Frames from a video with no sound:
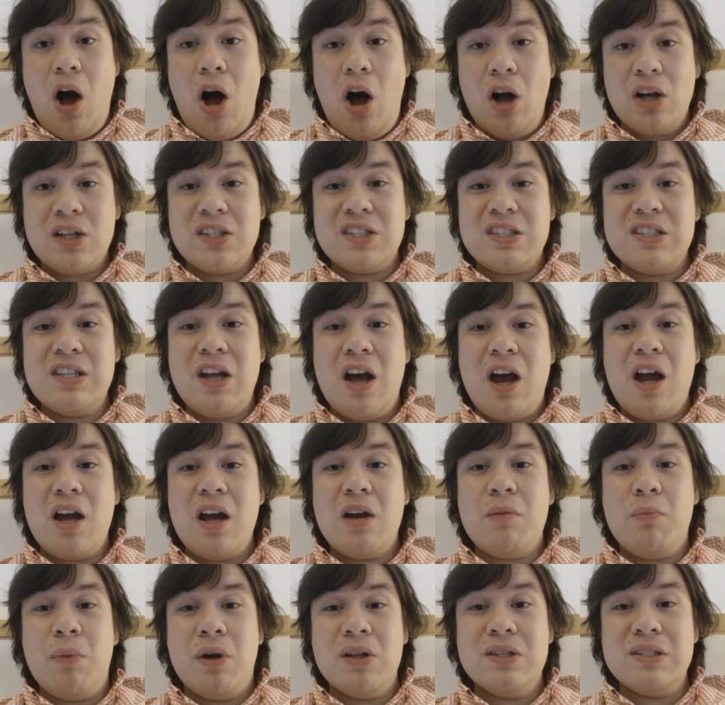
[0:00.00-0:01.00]

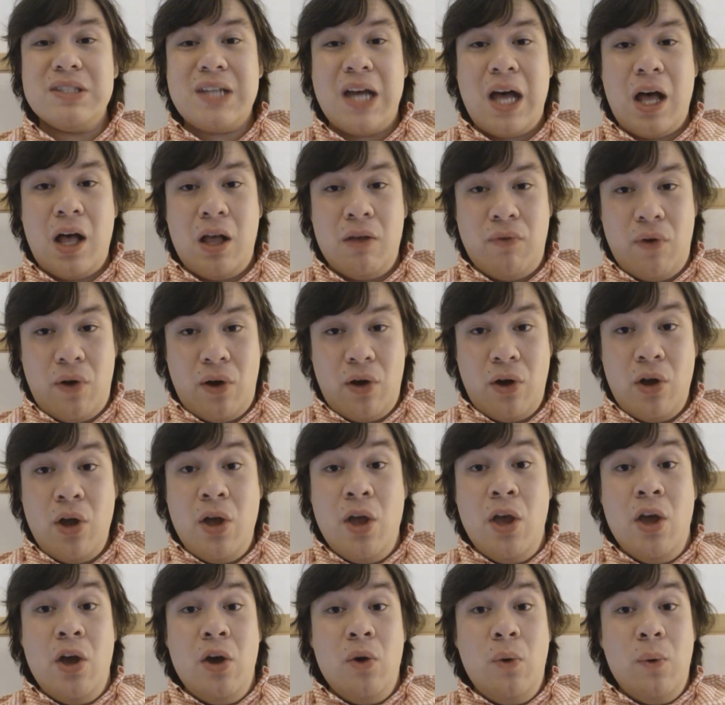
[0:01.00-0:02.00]
Oxnard
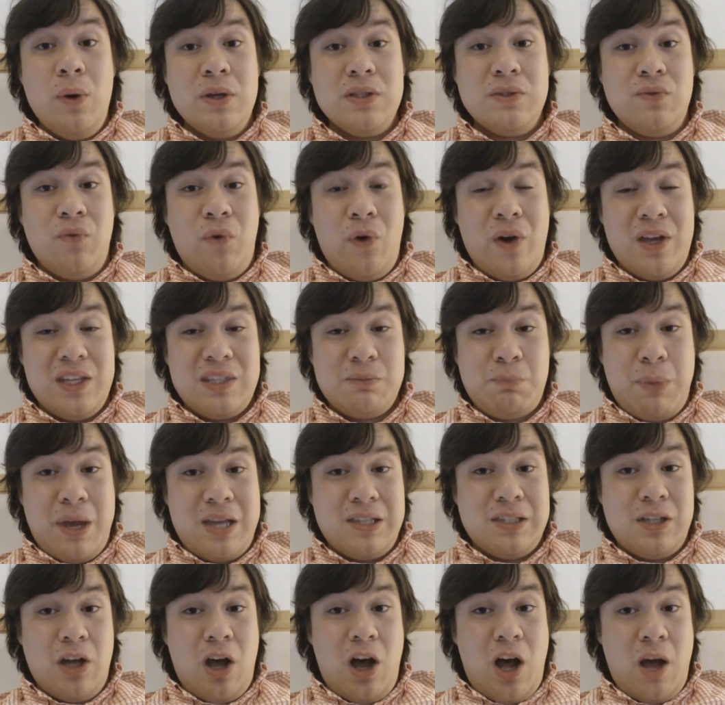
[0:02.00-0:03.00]
Montalvo, who is voiced
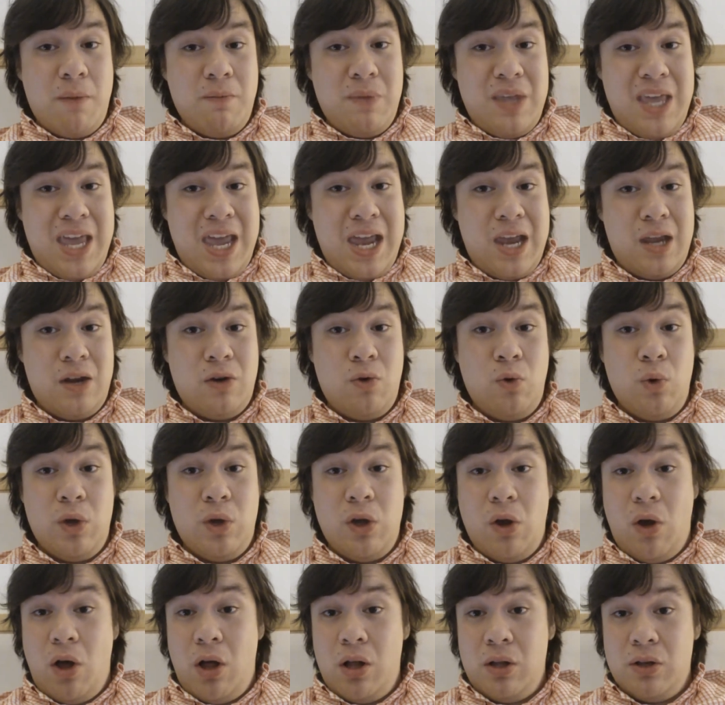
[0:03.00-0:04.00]
by Tom Kane, who
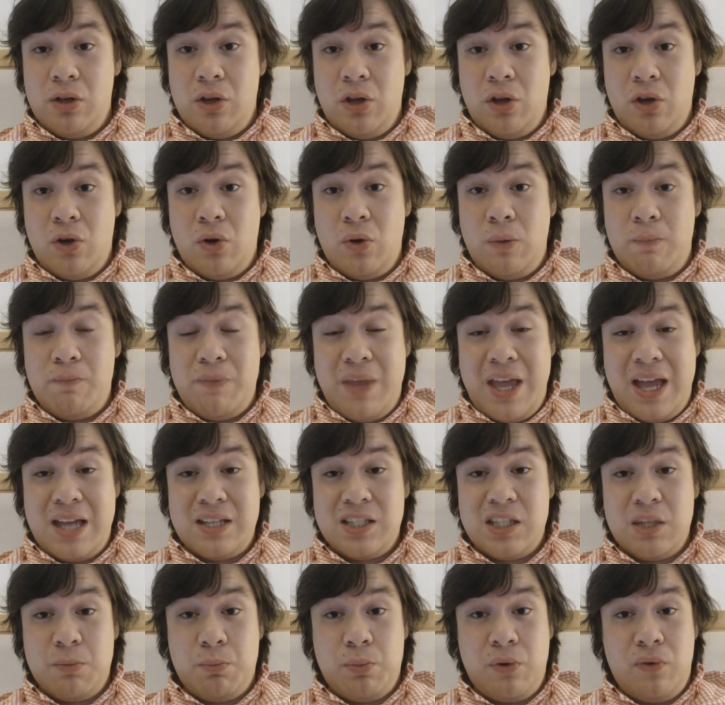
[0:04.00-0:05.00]
we all know
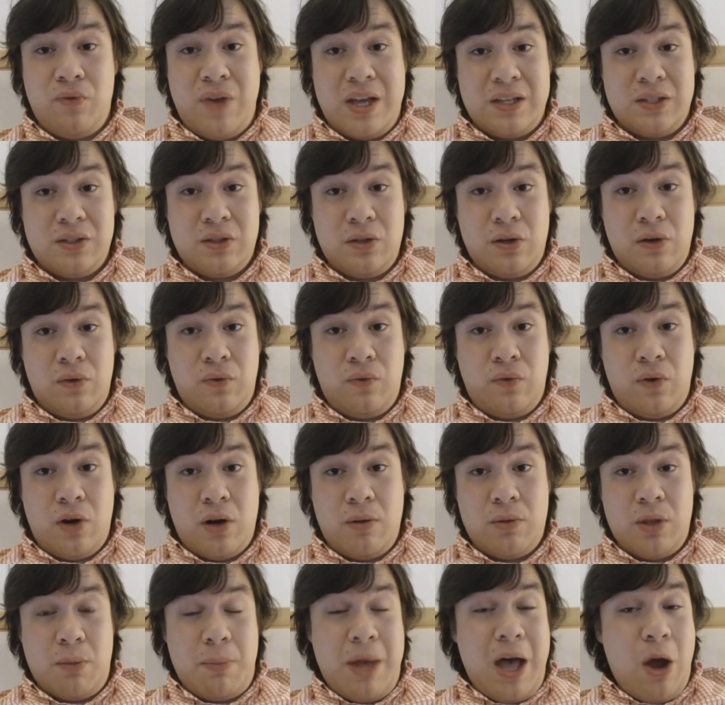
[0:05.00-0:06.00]
as the professor
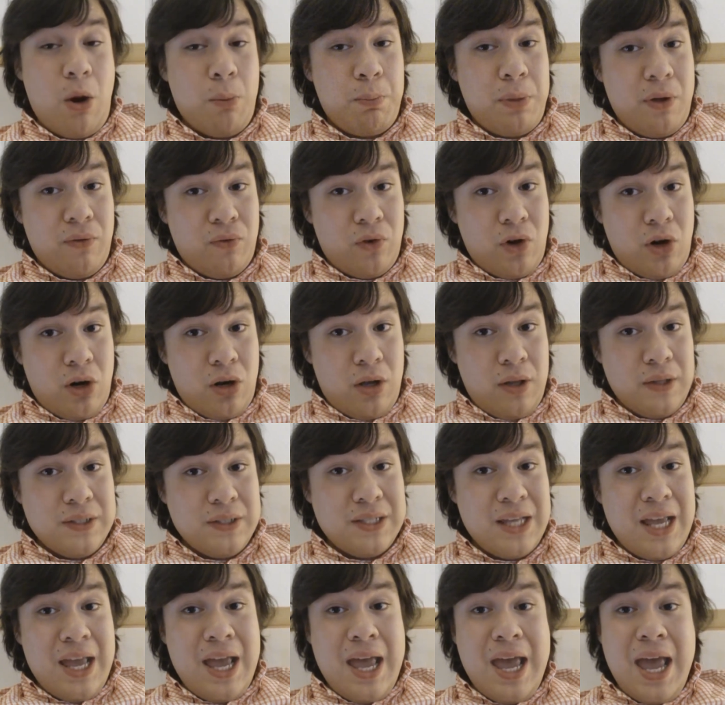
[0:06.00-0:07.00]
from the Powerpuff
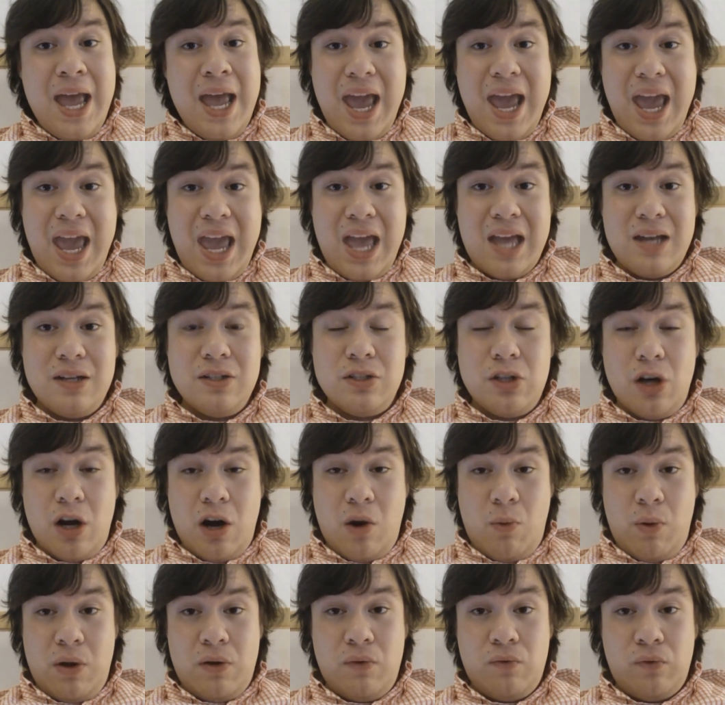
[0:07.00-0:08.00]
Girls and
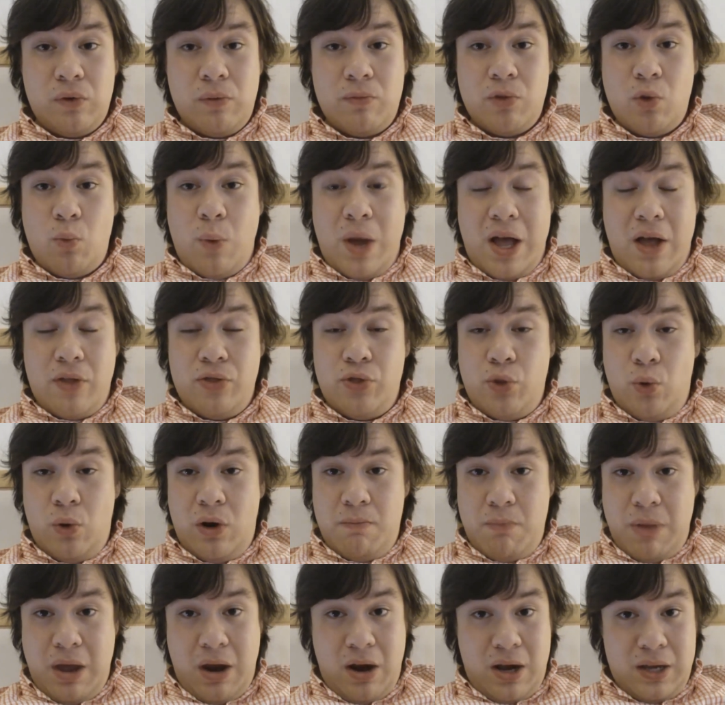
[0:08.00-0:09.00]
Darwin from the Wild
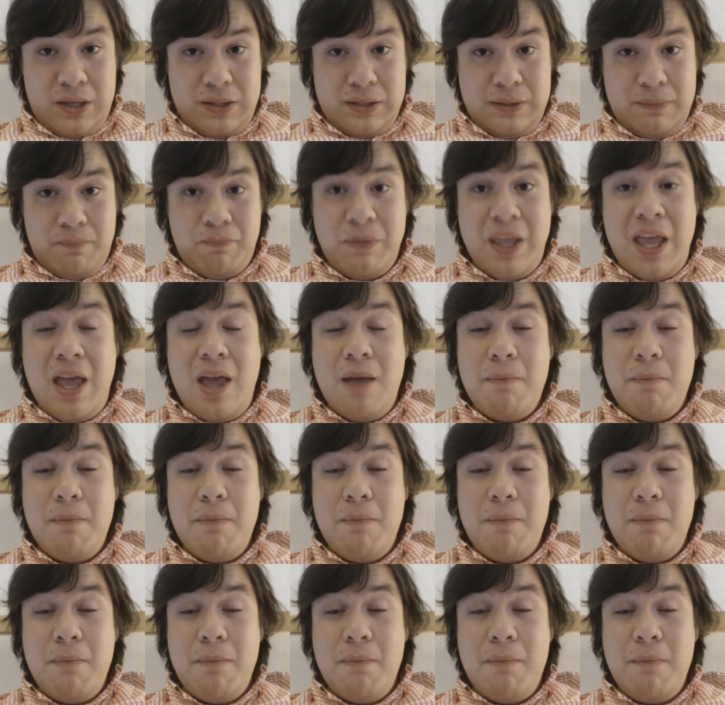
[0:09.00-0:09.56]
Thornberrys.